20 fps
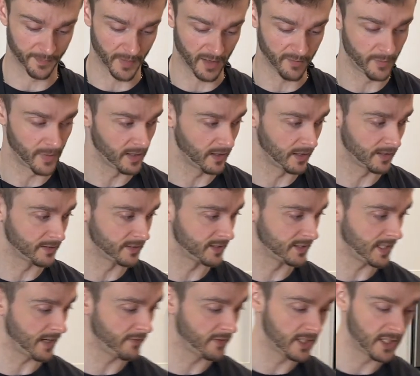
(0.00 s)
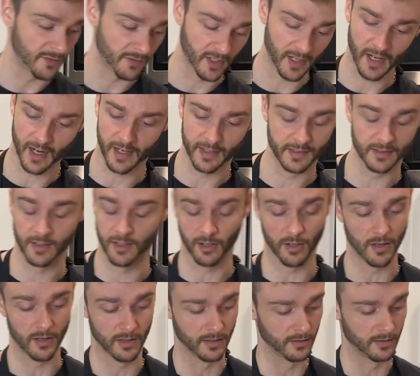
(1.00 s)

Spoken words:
I've made like 7 different kinds. They're all